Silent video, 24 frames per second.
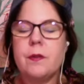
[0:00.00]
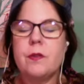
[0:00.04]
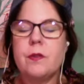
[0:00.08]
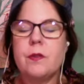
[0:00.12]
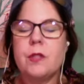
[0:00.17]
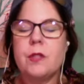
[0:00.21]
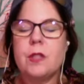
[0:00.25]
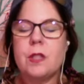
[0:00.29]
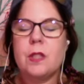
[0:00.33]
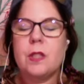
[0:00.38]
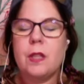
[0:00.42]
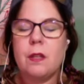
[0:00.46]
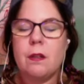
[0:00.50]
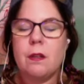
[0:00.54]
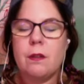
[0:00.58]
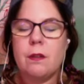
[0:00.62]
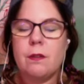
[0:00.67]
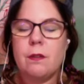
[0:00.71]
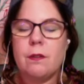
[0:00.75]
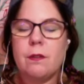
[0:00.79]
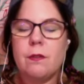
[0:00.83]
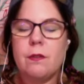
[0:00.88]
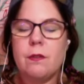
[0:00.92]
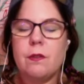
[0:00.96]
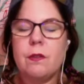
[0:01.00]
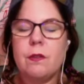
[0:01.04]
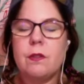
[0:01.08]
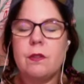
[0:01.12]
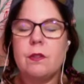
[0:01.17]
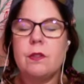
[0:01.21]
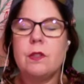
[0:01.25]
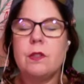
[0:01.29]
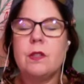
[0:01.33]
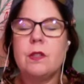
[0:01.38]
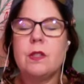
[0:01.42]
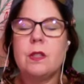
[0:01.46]
Safe,
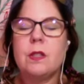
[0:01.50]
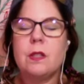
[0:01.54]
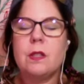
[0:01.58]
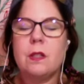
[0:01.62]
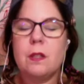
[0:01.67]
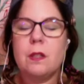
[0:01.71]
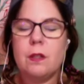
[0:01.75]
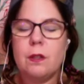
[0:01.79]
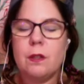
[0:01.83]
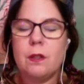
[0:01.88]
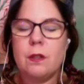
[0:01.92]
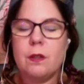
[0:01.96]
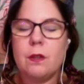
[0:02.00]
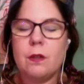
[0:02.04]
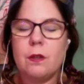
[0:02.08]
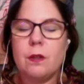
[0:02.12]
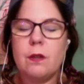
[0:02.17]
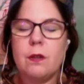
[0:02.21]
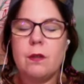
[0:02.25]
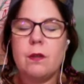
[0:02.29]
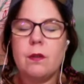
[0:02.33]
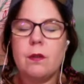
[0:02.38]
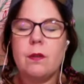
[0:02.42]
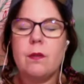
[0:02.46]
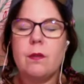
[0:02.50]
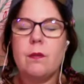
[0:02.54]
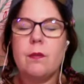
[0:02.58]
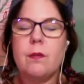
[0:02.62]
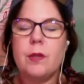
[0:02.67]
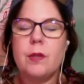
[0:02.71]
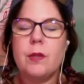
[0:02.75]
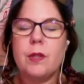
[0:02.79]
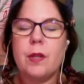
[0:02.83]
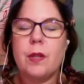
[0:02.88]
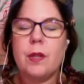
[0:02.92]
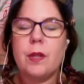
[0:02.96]
secure,
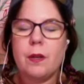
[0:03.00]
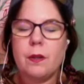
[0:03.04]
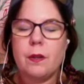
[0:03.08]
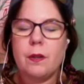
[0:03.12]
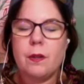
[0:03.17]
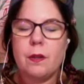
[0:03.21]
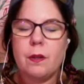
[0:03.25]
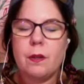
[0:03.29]
protected.